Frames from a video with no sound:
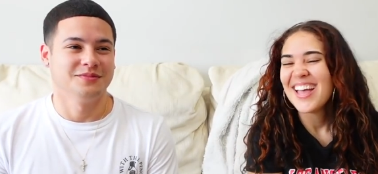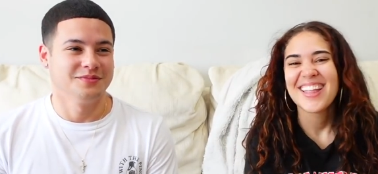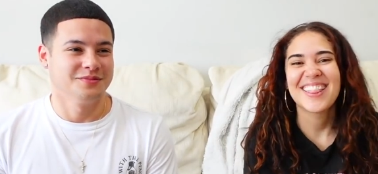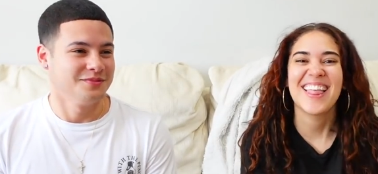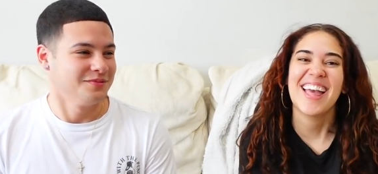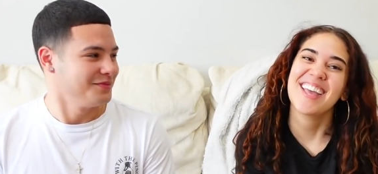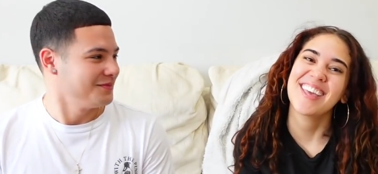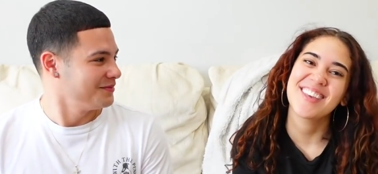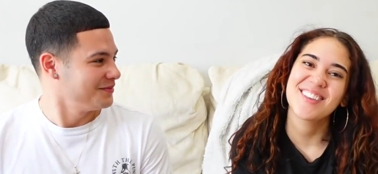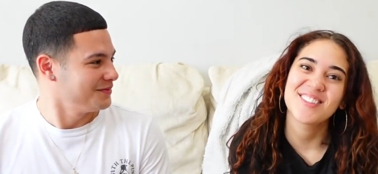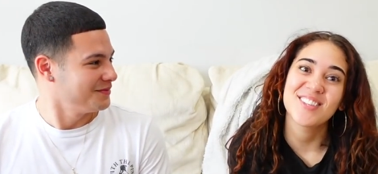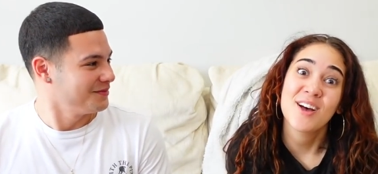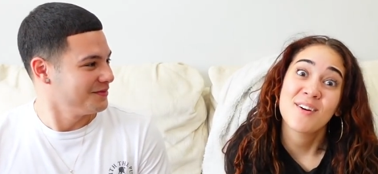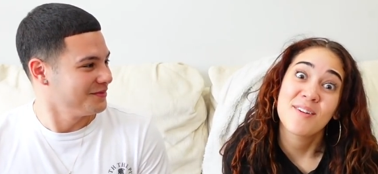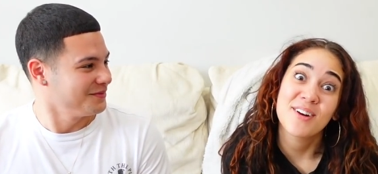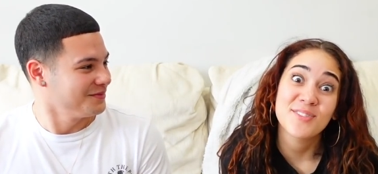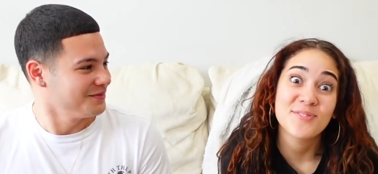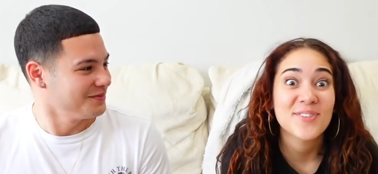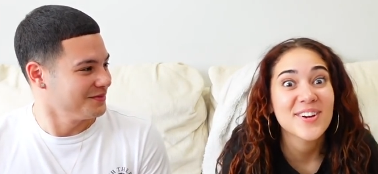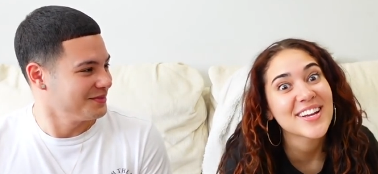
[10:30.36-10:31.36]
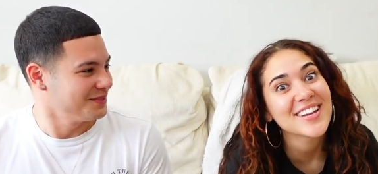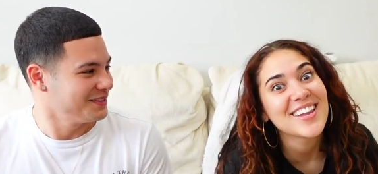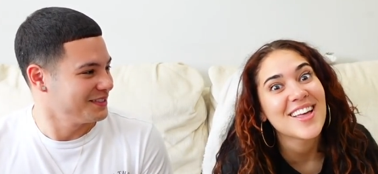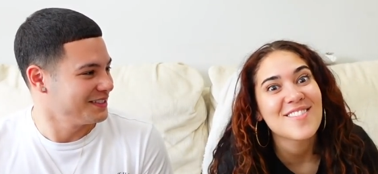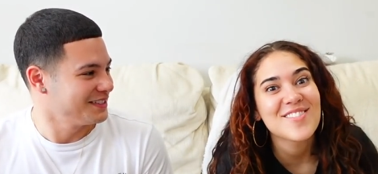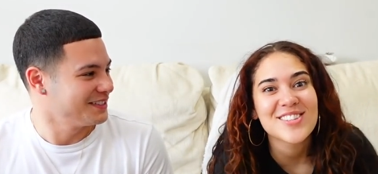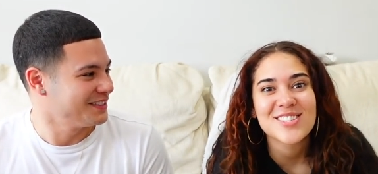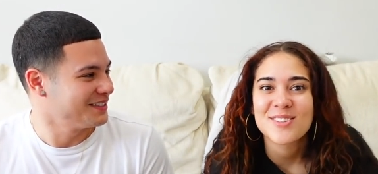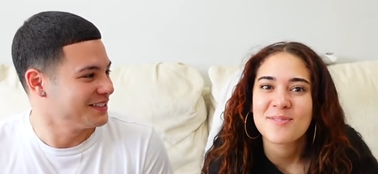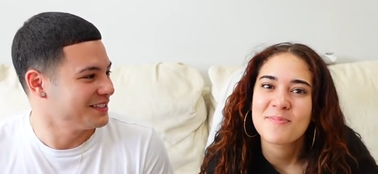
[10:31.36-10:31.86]
Speaker 1: Thank you so much for your
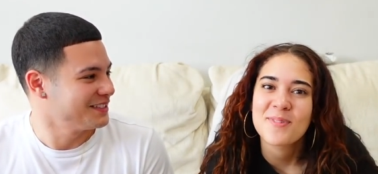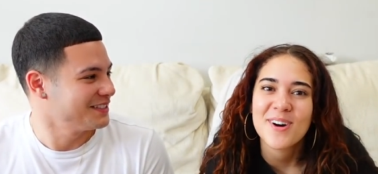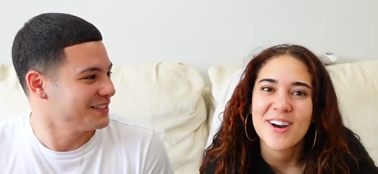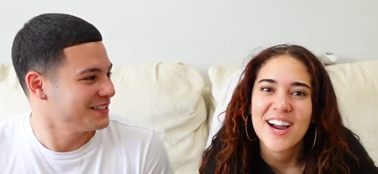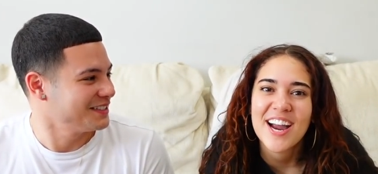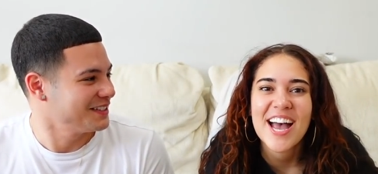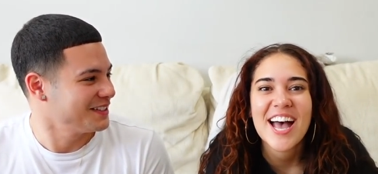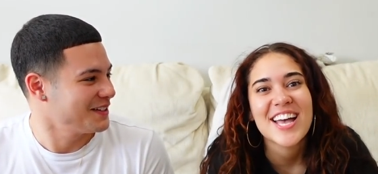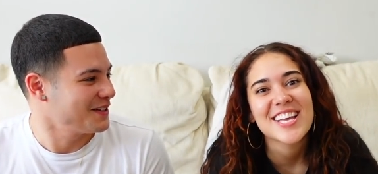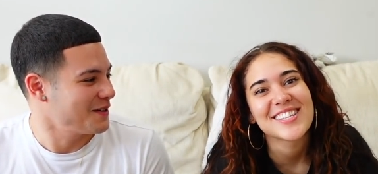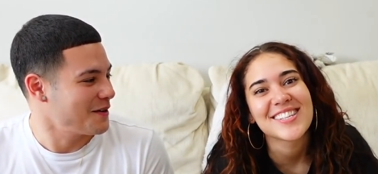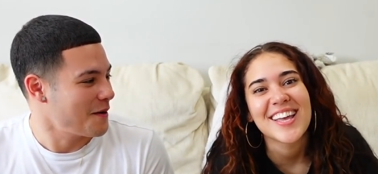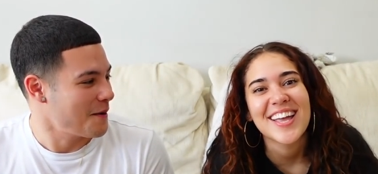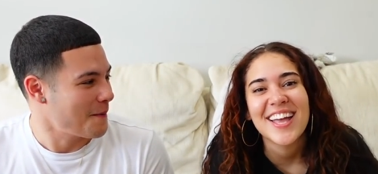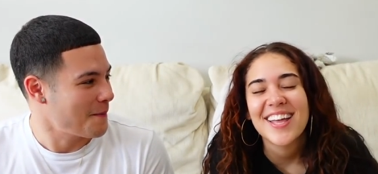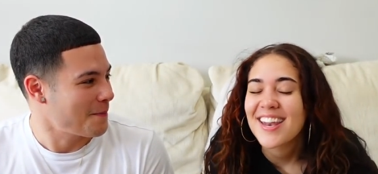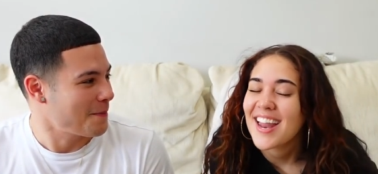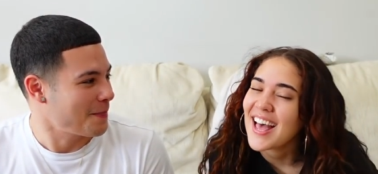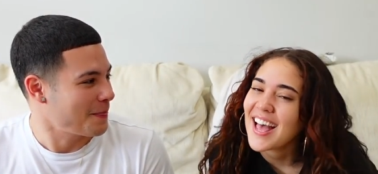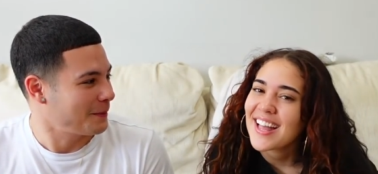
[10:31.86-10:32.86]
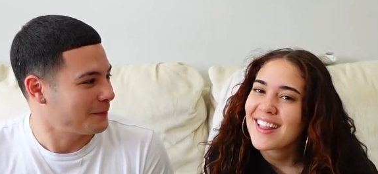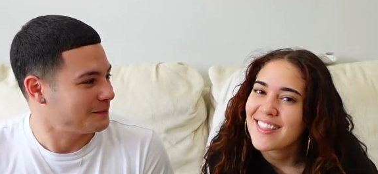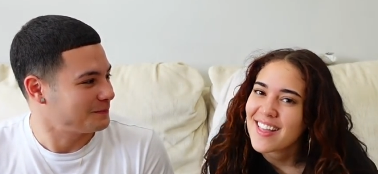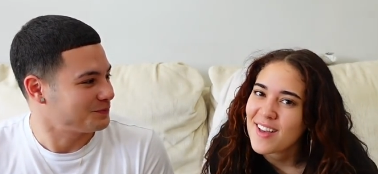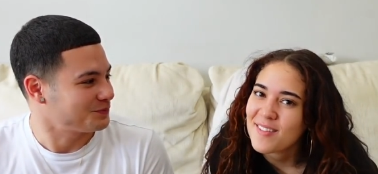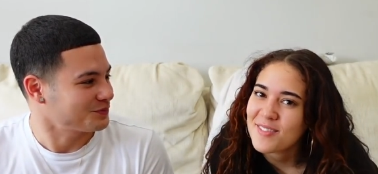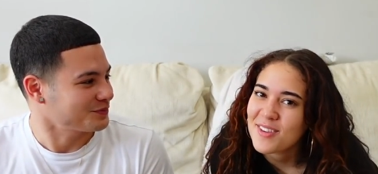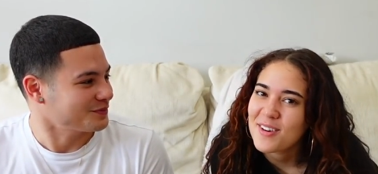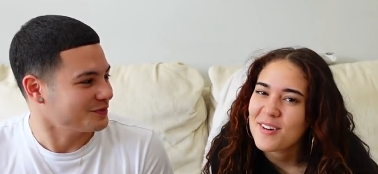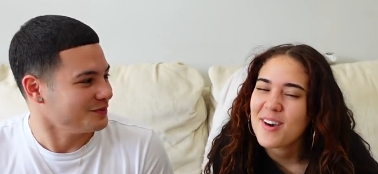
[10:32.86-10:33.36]
love and support. Isaiah and I
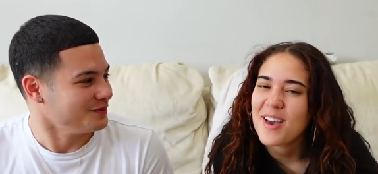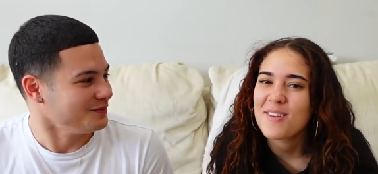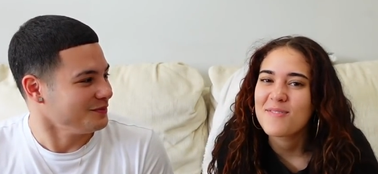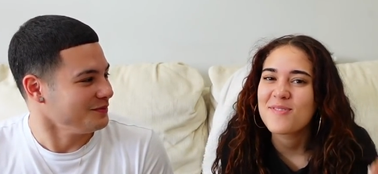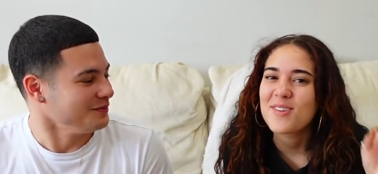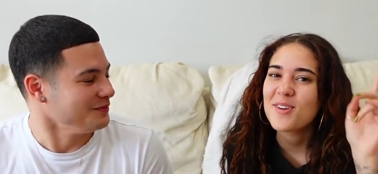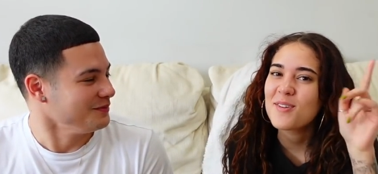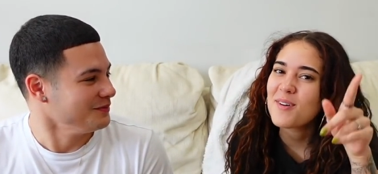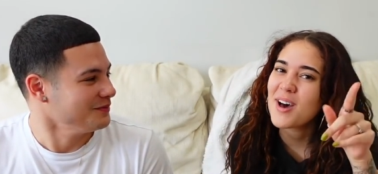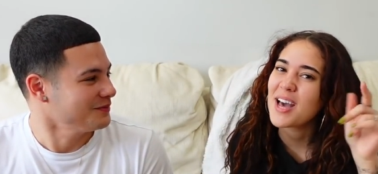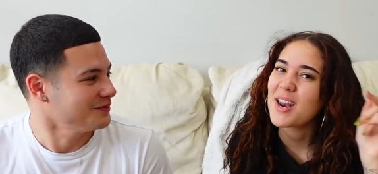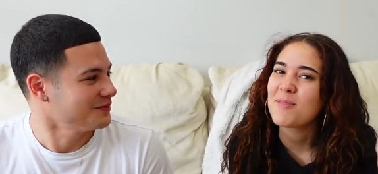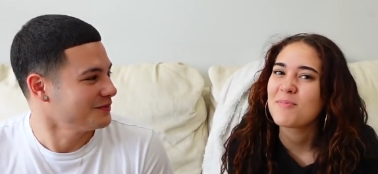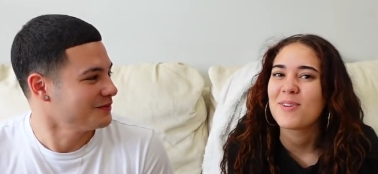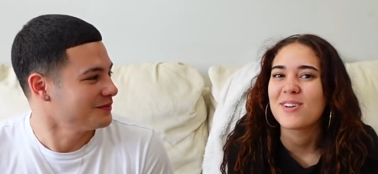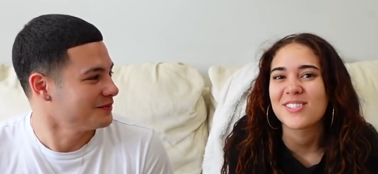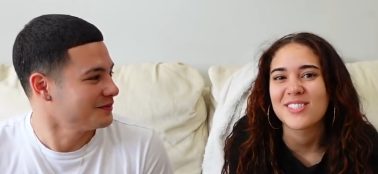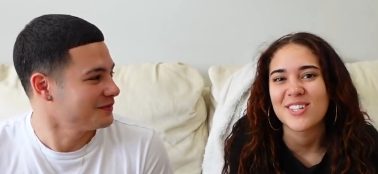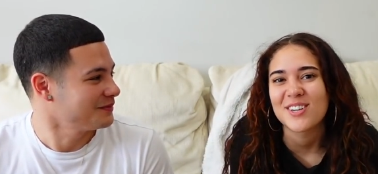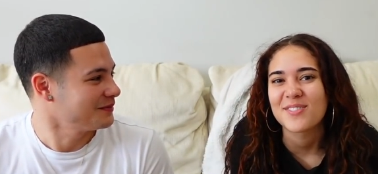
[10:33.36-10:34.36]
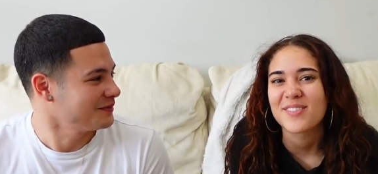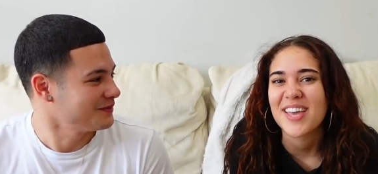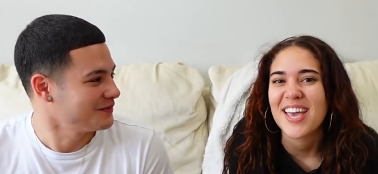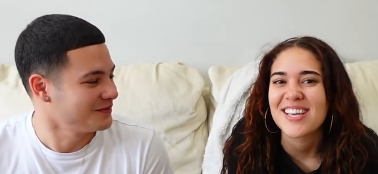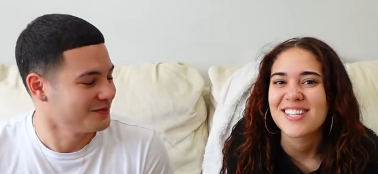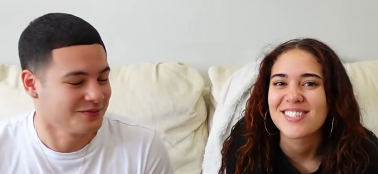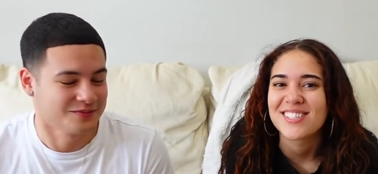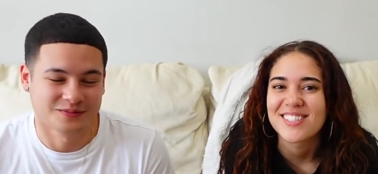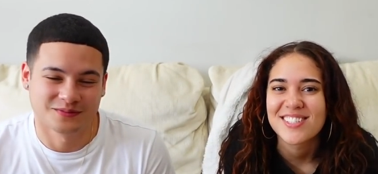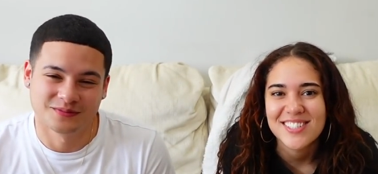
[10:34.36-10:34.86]
love you. If you want a post
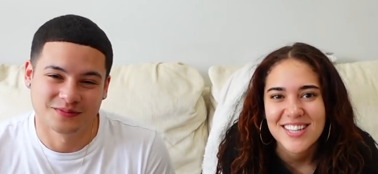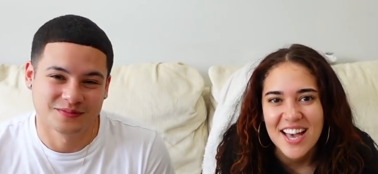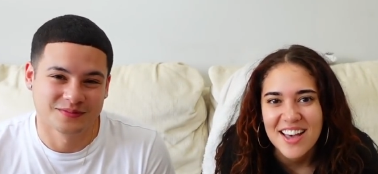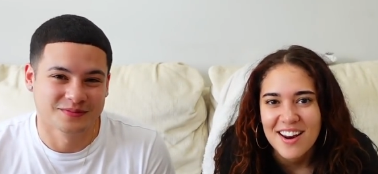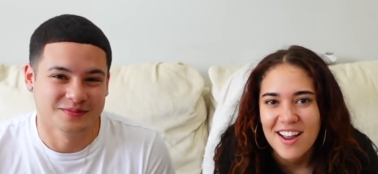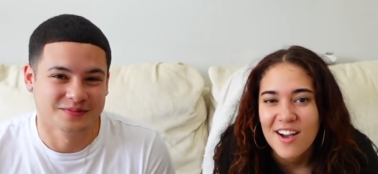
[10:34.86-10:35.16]
notification shout